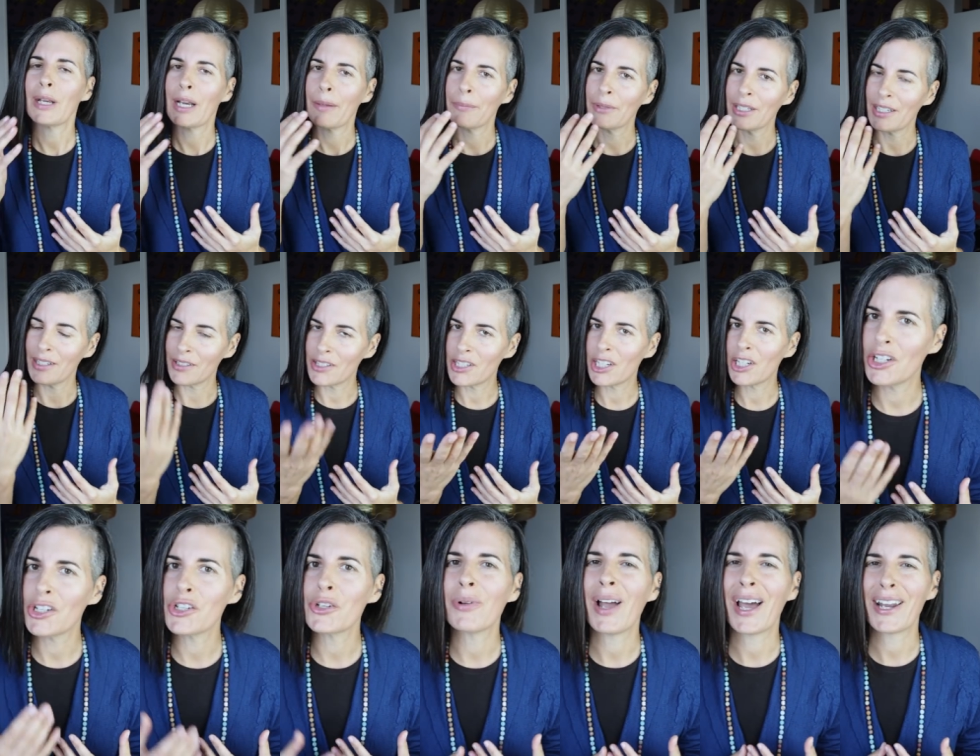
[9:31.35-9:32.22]
and I'm going to
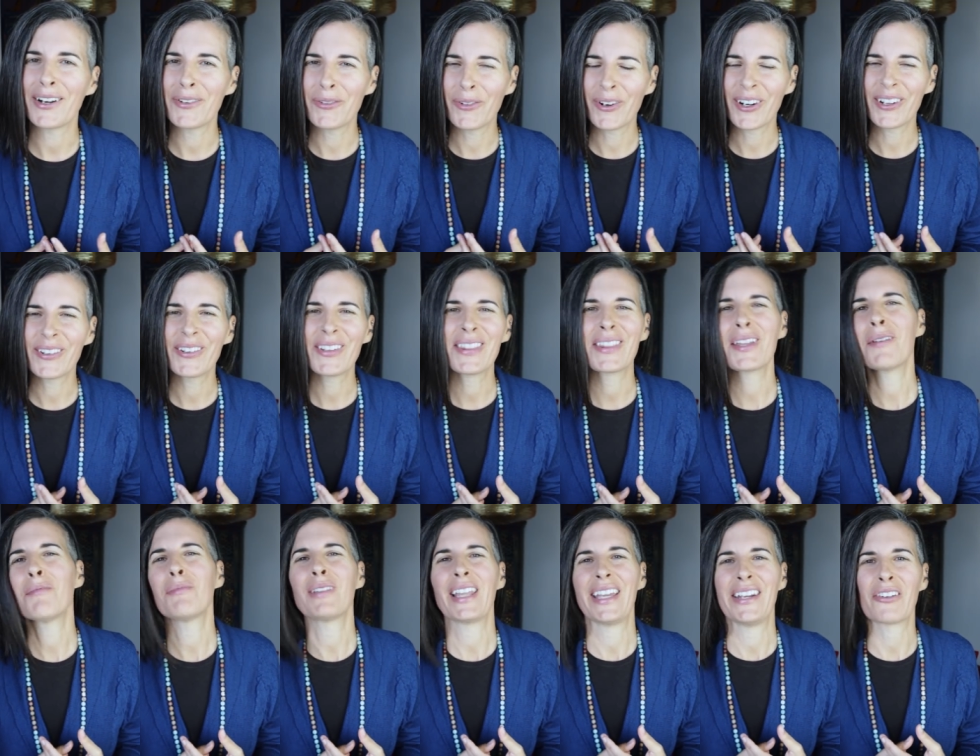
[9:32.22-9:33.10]
teach you how to work with
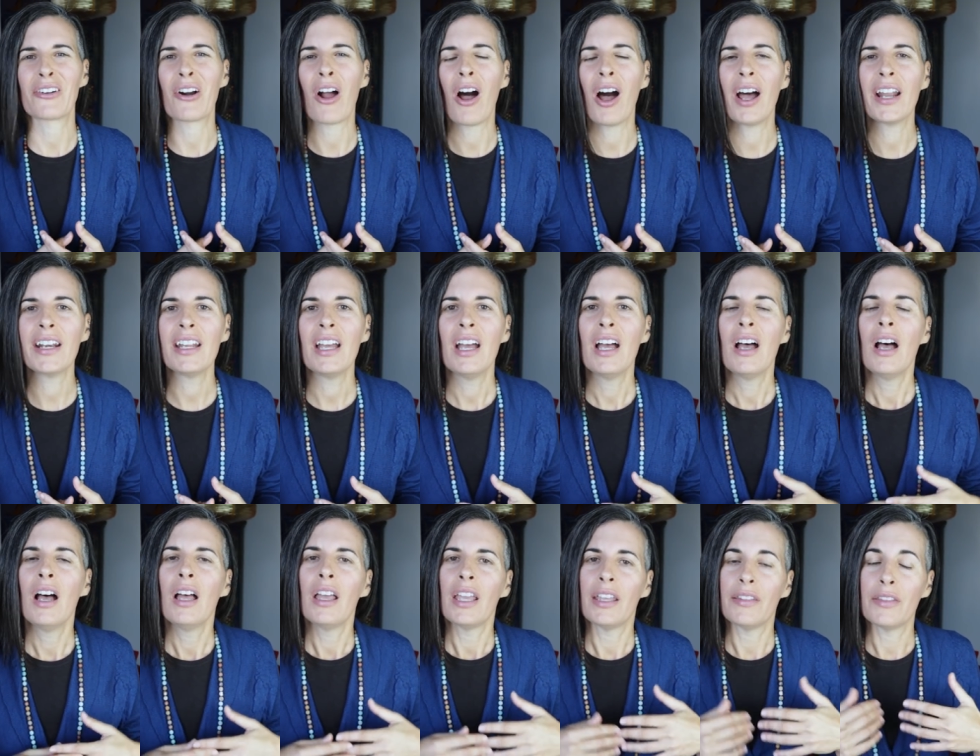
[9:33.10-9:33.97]
them later on
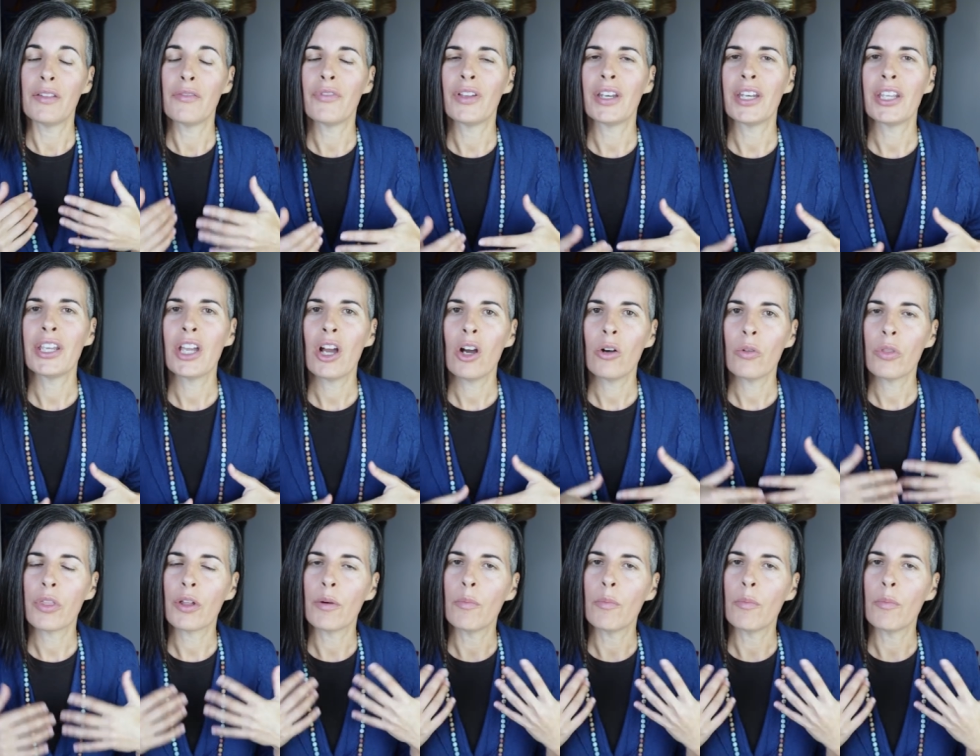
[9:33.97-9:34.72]
in the video,